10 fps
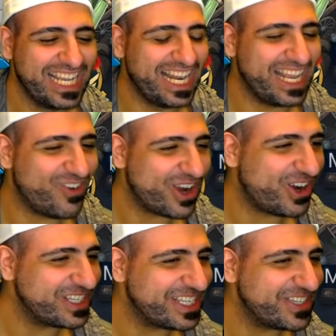Like, what
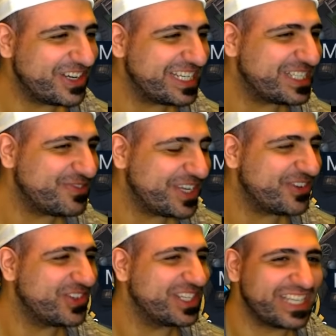content do I need to beat
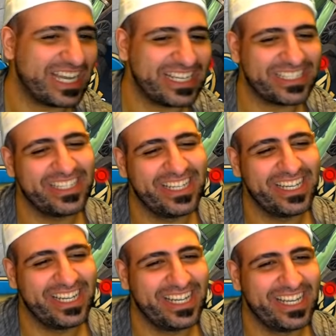with this, guys?
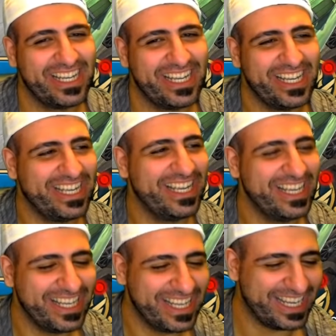
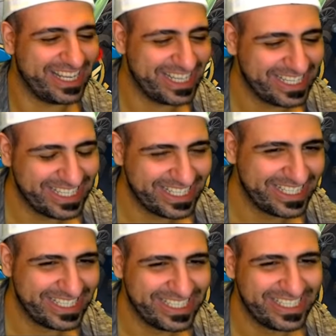I
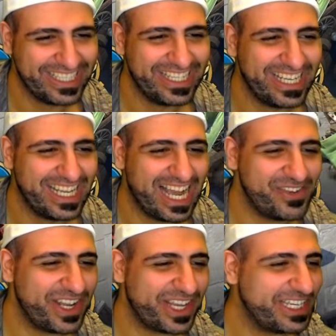
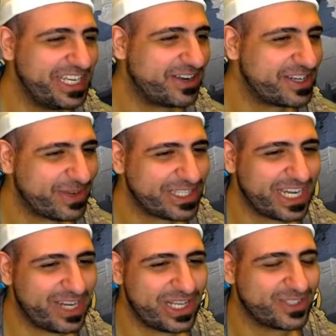mean, I can decrease my
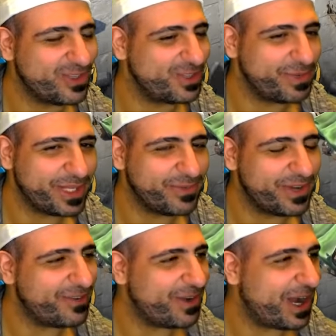time on Ice Golem's Peak,
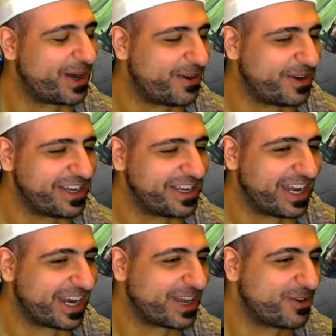but I
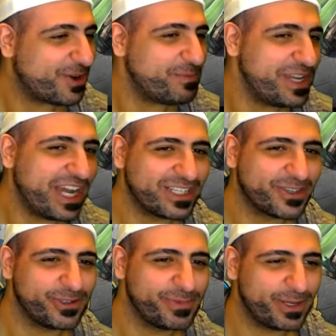can already beat Ice
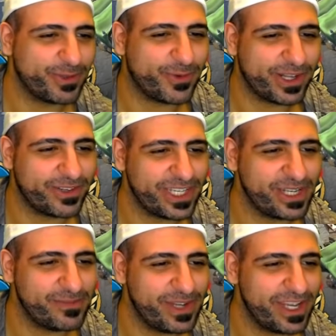Golem's Peak with a regular
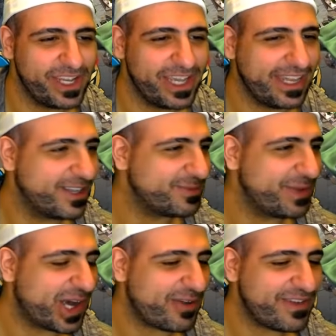team. It doesn't
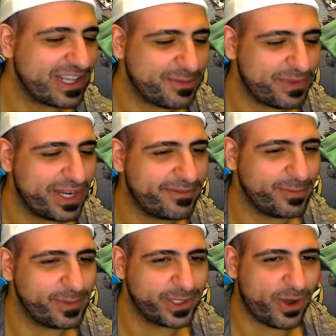matter how fast I beat it if
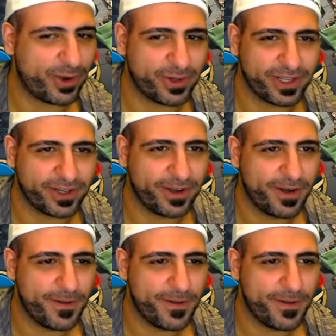I'm using auto clicker.